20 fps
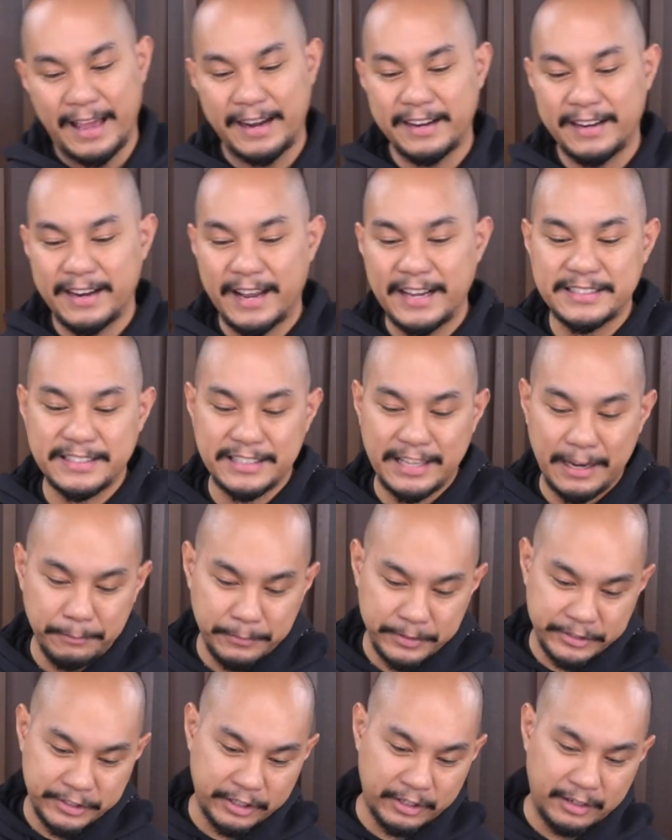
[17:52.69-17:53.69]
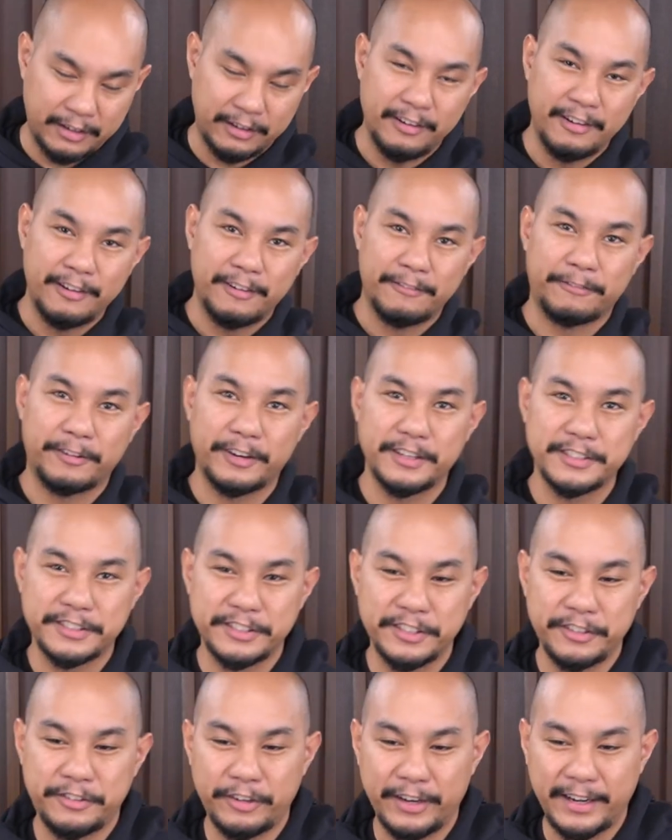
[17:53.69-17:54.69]
at a nice temperature for
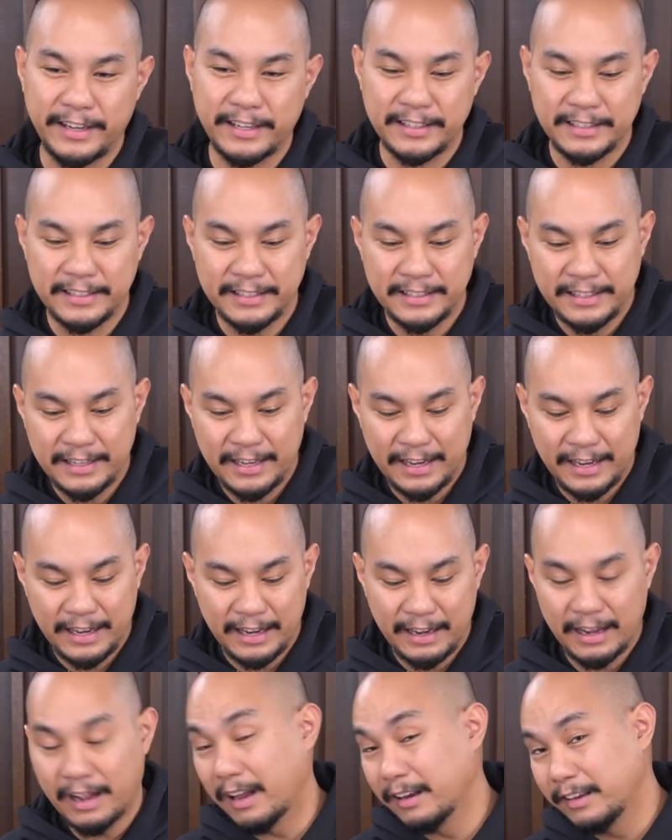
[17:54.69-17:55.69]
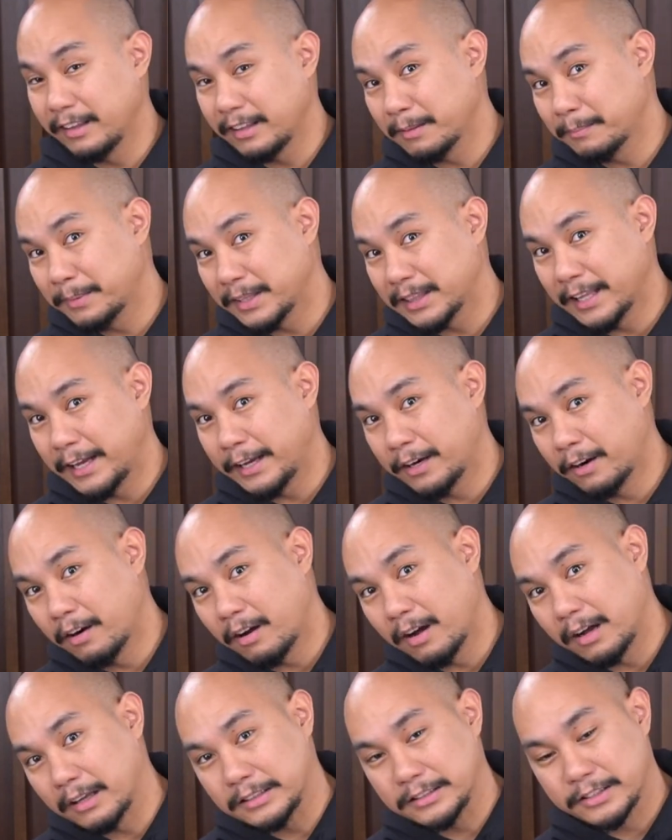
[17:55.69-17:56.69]
us to drink a little bit
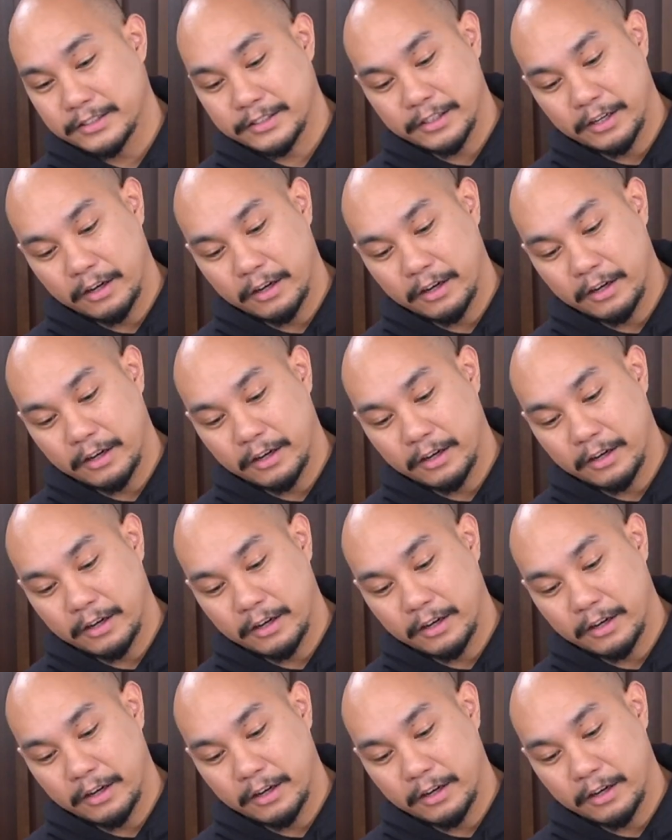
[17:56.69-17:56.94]
later on.